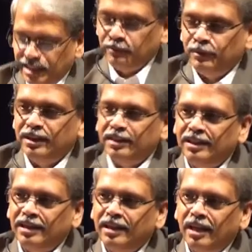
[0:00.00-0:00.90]
even
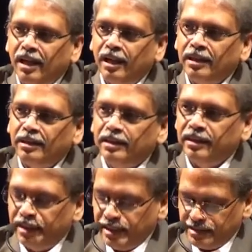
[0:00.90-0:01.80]

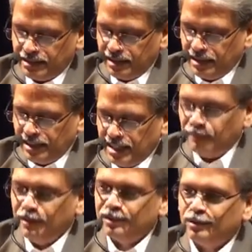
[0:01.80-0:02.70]
at greater
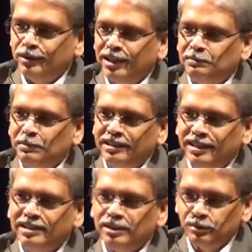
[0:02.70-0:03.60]
level, so the
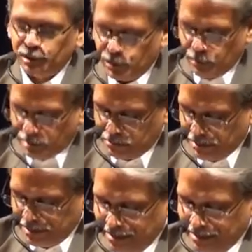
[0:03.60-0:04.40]
expectation would go up.